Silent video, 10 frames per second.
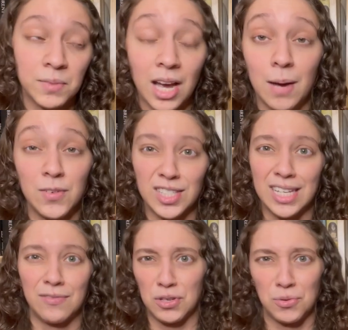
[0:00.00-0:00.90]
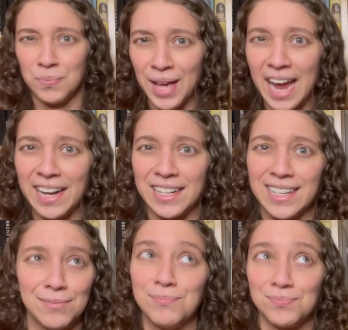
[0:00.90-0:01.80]
Obviously, if you hated
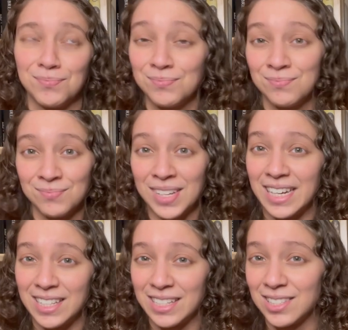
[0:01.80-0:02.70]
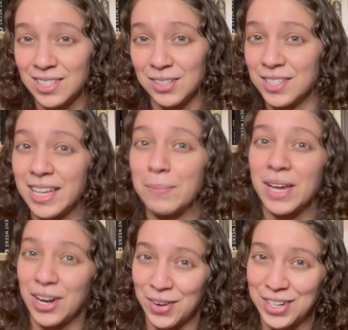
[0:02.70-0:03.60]
it, it's still the same
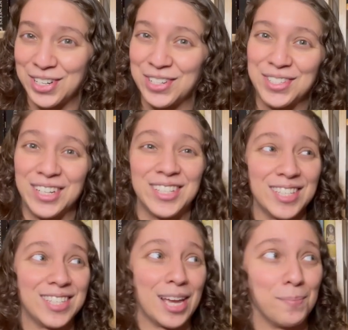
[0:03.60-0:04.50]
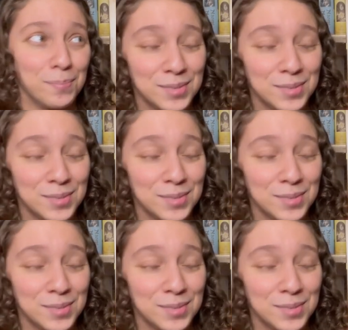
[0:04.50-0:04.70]
characters and it's the same